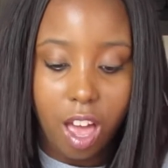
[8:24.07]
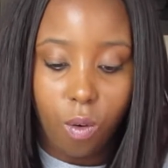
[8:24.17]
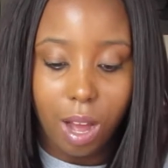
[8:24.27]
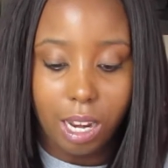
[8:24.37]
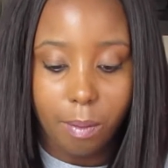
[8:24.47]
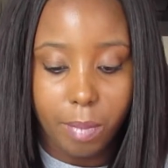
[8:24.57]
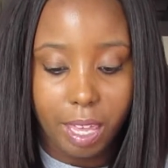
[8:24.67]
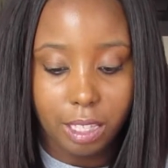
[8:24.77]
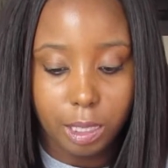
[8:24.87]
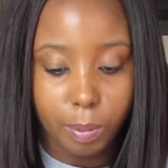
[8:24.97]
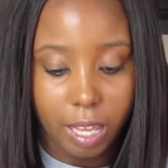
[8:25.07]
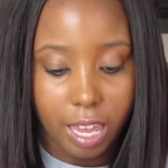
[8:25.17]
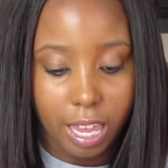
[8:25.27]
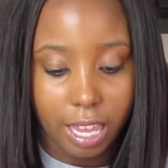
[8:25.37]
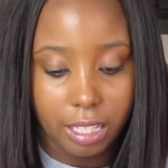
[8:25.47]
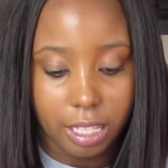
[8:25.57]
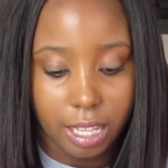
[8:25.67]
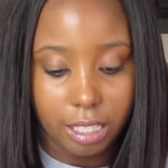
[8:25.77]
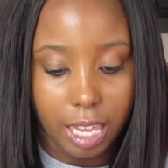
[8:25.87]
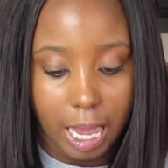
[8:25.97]
while it mends split ends
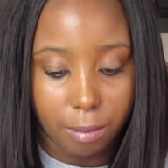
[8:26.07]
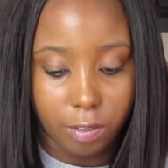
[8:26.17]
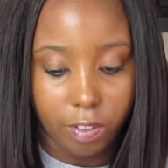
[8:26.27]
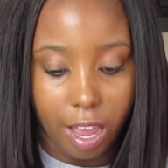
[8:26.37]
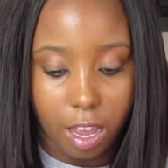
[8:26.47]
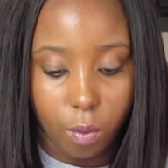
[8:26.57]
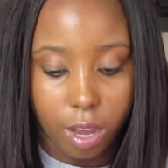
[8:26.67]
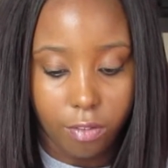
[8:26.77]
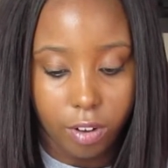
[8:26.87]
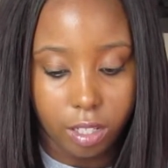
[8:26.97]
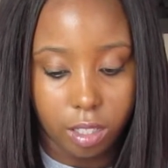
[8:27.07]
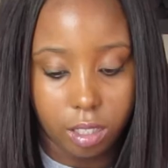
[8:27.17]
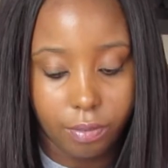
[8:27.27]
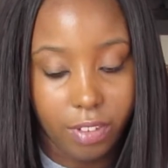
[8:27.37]
and tangs flyaway frizz.